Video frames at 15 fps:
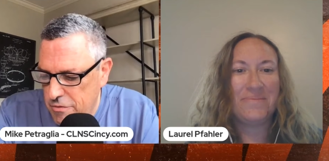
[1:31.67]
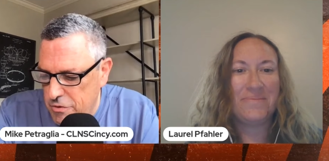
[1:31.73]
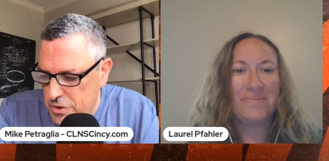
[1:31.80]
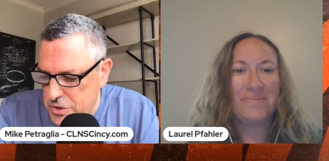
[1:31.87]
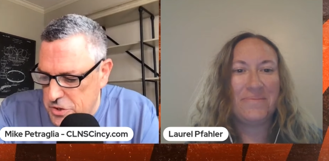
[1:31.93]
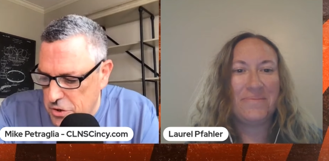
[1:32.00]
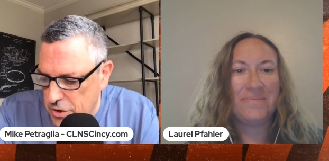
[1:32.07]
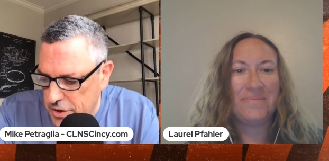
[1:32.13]

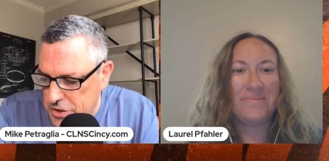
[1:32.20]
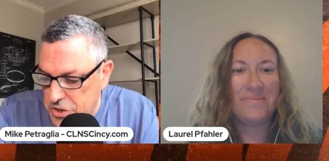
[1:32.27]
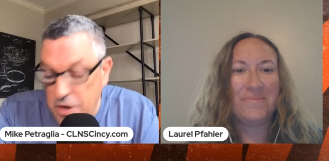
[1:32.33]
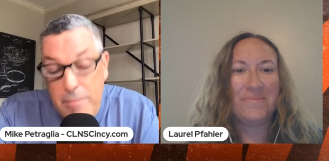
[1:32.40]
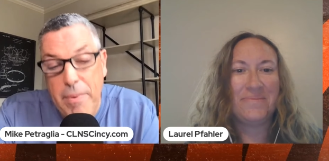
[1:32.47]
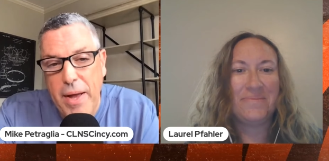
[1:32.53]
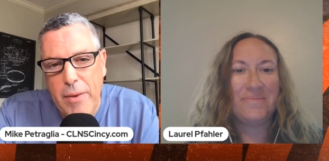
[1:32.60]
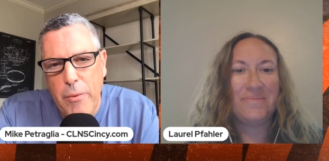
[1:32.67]
Speaker 1: for as long as
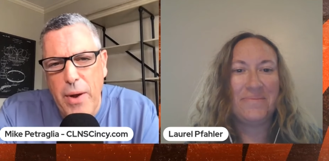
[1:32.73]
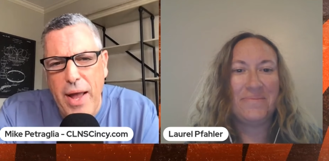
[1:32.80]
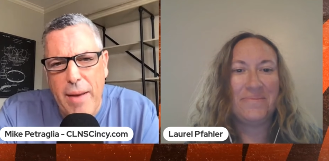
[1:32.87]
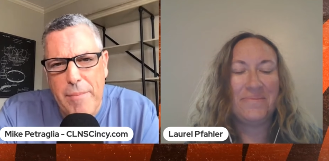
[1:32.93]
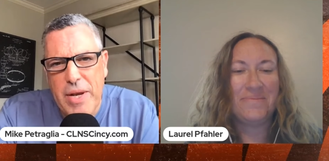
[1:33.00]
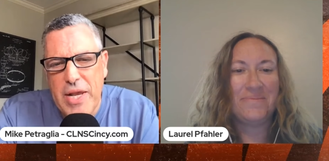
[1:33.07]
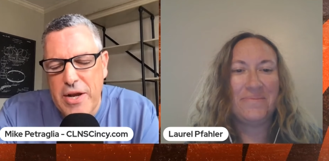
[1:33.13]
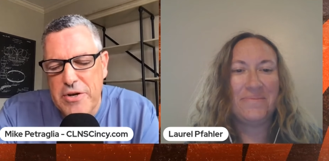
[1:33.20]
you. By the way,
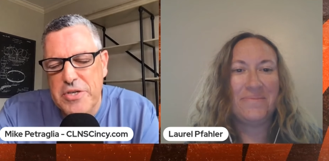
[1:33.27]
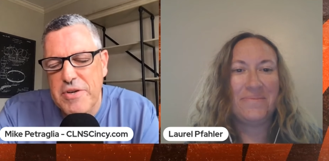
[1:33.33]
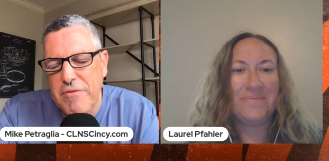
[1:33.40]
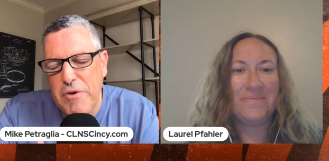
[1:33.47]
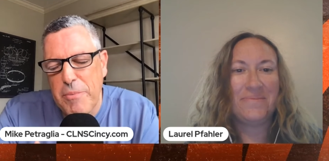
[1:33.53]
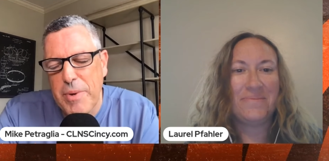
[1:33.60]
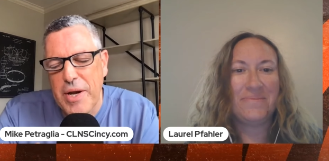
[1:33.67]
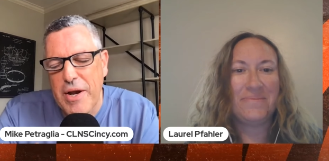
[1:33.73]
how many years
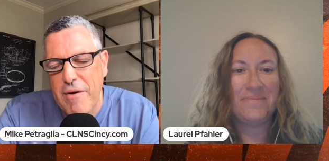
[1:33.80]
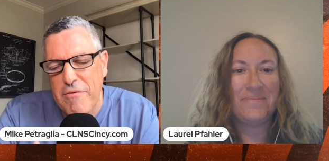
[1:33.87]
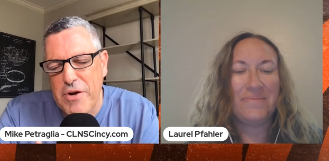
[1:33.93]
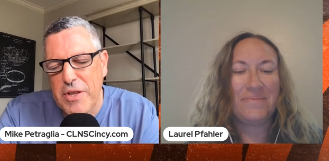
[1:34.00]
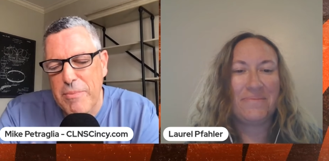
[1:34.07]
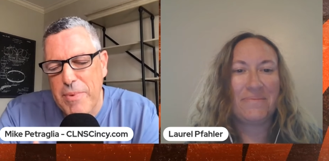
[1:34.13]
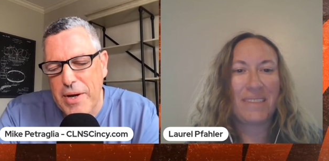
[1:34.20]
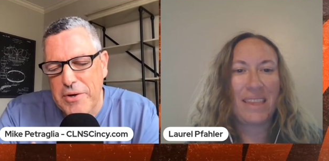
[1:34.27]
have you been
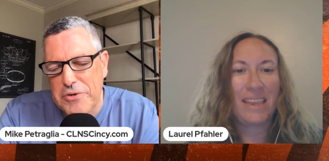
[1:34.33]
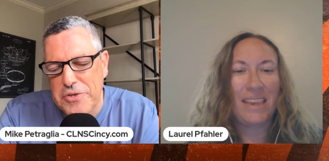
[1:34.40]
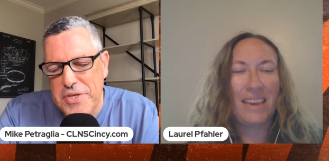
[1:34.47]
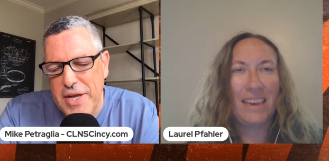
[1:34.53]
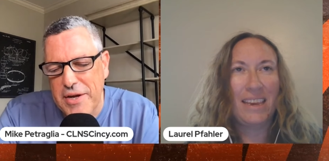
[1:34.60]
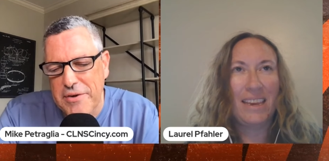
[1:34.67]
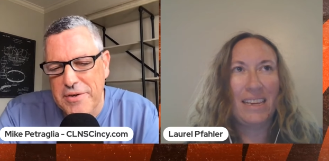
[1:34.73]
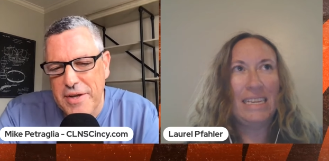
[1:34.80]
covering the
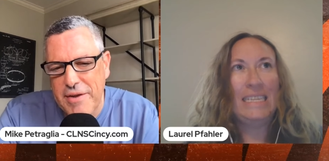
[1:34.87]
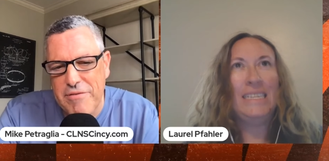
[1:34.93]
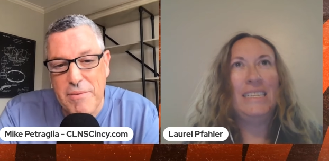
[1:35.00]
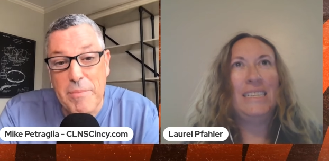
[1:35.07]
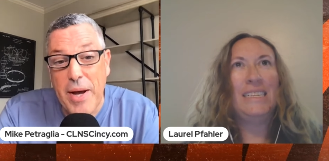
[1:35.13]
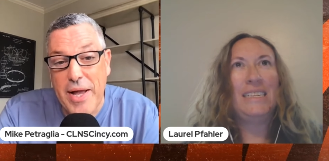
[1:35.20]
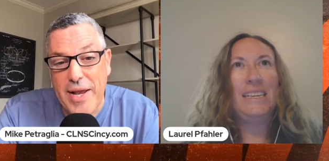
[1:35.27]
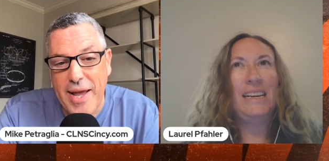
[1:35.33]
Bengals now,
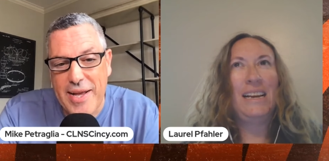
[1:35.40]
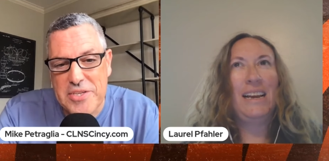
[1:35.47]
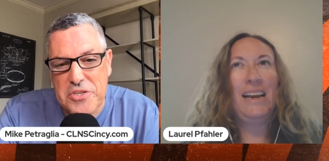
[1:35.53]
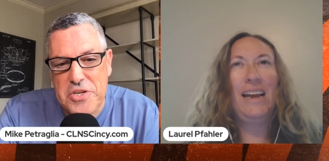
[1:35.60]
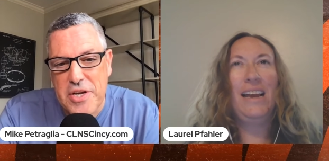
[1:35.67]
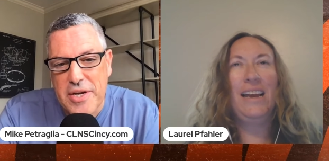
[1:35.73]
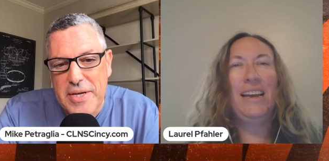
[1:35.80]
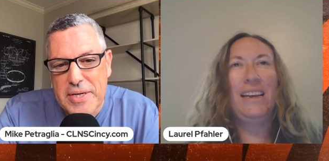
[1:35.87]
if I might
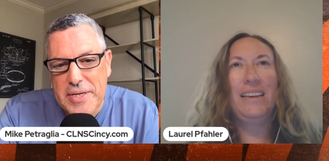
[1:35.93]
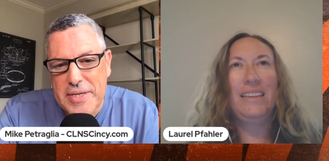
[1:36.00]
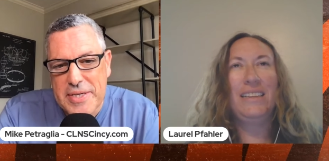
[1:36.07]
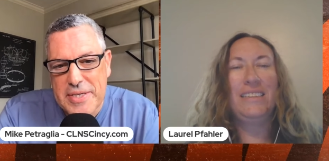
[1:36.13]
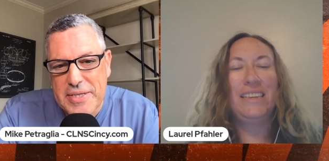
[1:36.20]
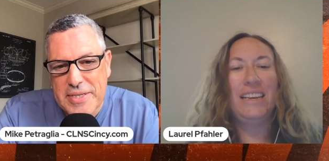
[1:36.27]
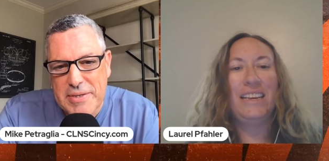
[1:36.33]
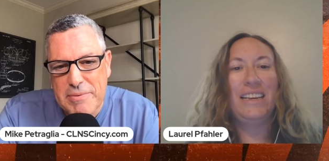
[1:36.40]
ask?
Speaker 2: Uh,
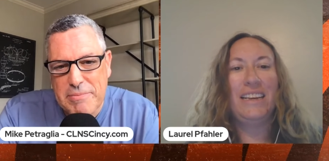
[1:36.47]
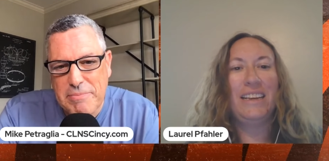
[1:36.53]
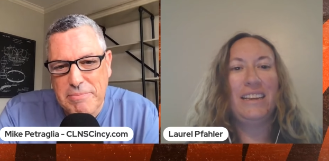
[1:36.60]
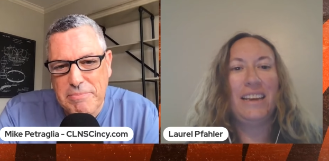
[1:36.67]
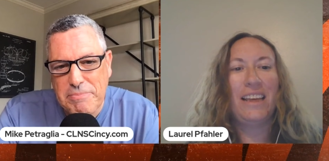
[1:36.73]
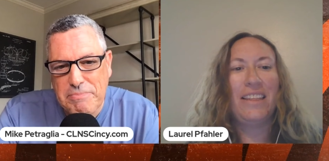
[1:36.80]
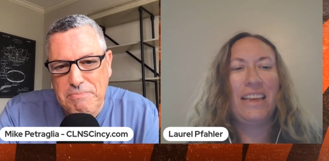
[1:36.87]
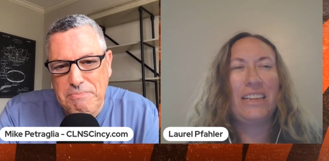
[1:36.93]
let's see.
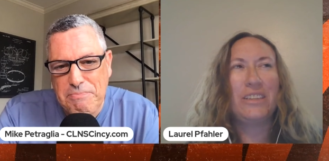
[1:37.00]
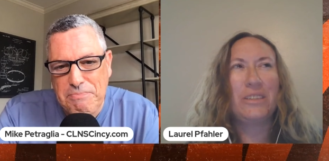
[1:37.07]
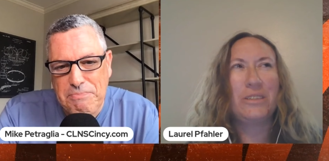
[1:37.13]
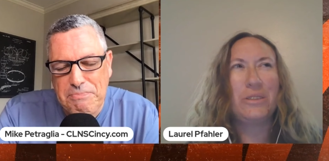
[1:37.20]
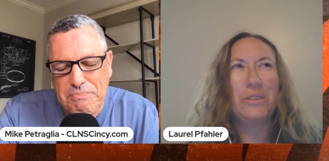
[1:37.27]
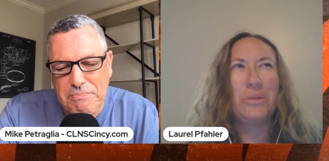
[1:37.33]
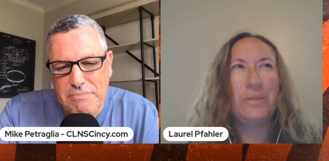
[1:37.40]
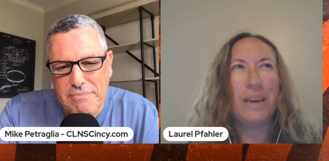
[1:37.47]
I think
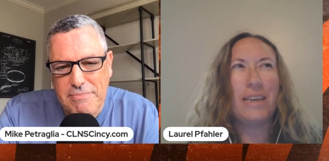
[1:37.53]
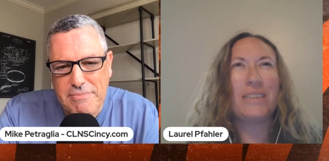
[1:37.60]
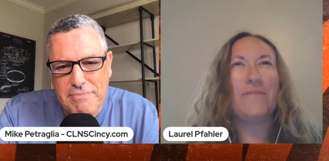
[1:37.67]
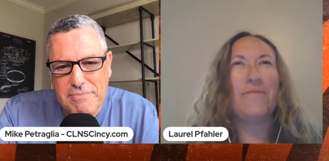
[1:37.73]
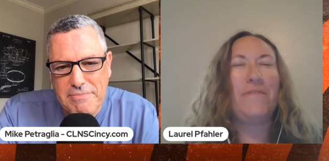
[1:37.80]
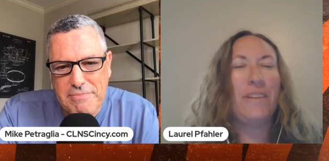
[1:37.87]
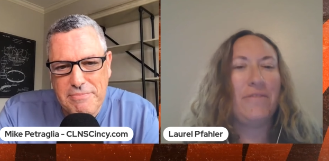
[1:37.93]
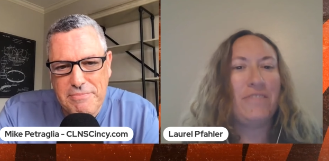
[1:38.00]

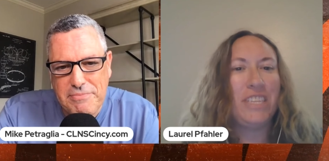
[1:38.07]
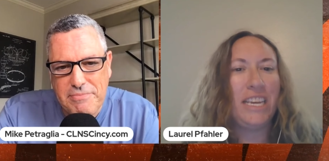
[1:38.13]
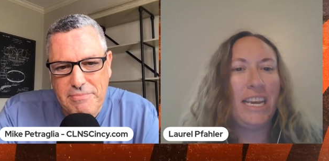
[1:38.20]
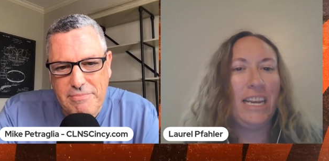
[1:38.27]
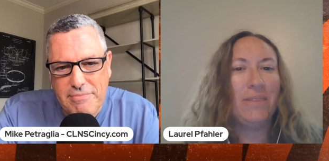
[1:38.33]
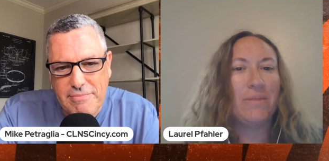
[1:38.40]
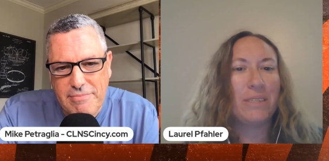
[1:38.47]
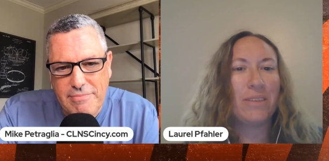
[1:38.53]

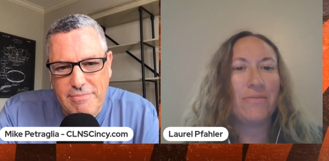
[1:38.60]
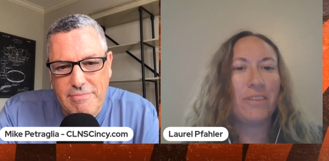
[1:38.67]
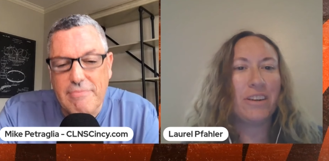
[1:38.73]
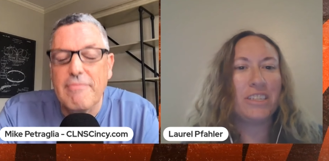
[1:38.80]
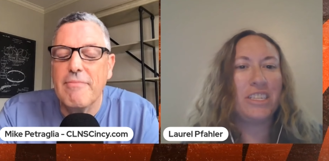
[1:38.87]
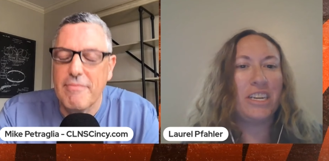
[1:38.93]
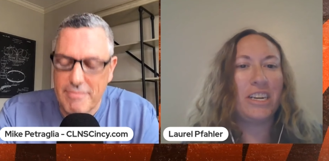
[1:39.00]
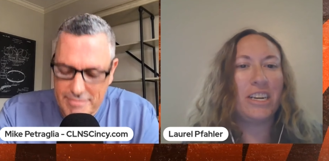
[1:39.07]
2015 was the
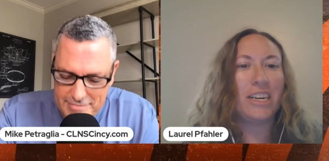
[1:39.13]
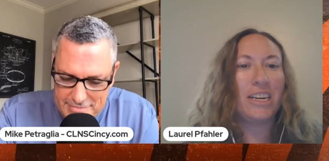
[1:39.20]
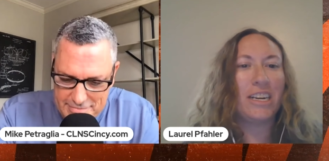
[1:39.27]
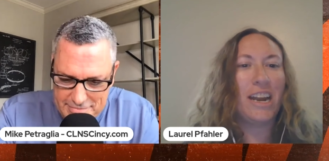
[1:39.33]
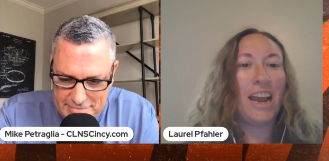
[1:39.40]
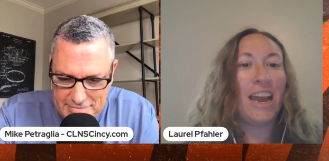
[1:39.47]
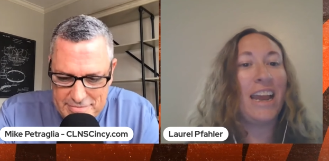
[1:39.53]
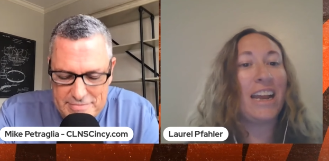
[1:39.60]
first
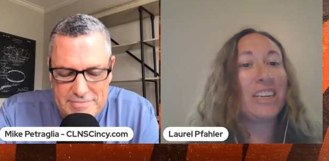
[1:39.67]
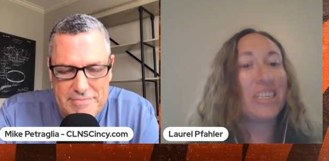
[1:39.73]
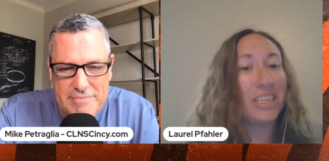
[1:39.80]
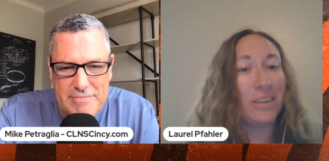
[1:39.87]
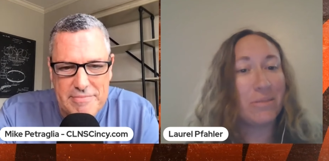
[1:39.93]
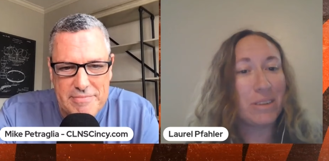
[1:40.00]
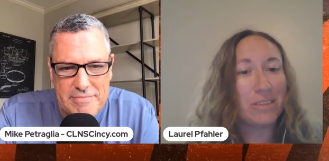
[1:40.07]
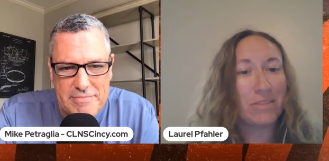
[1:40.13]
year I
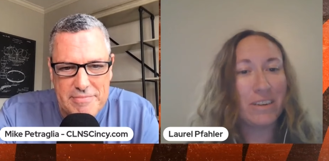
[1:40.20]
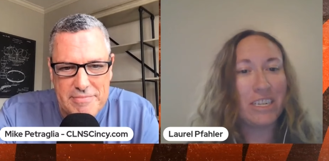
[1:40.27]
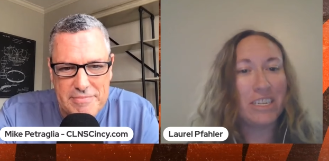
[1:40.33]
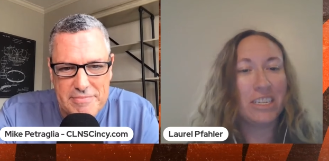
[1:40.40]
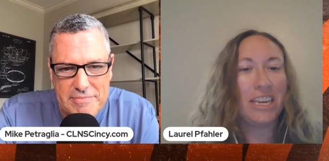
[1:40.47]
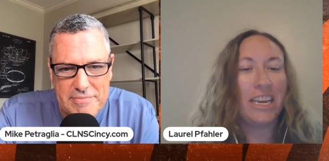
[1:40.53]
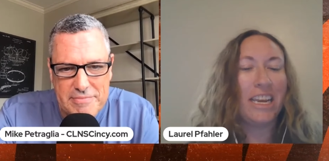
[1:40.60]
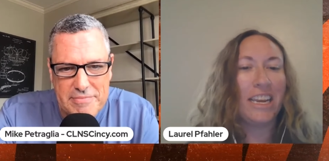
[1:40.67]
actually was
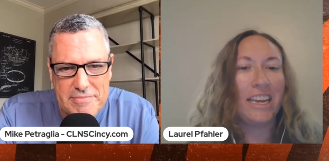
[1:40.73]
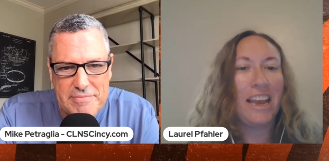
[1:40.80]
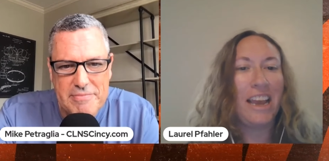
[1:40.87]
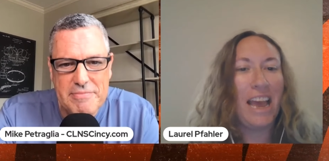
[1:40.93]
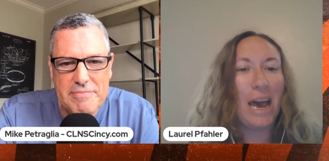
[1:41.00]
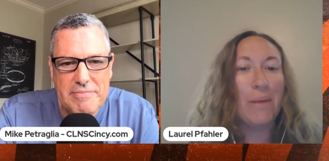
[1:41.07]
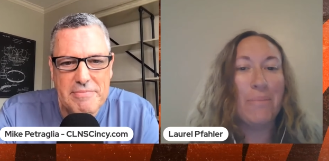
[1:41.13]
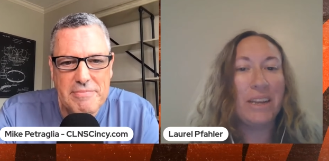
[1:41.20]
originally
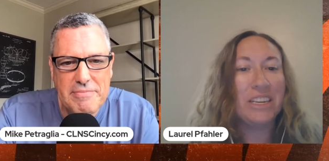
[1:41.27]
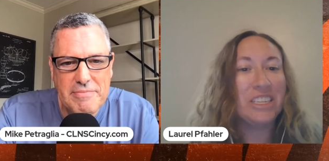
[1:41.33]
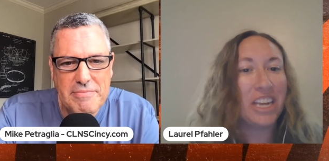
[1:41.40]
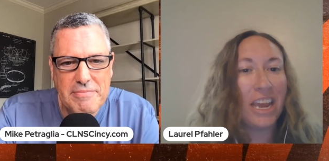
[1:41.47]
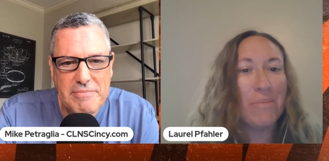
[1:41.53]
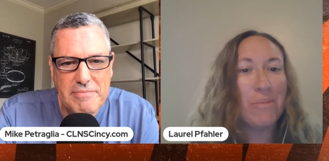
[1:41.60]
helping Jay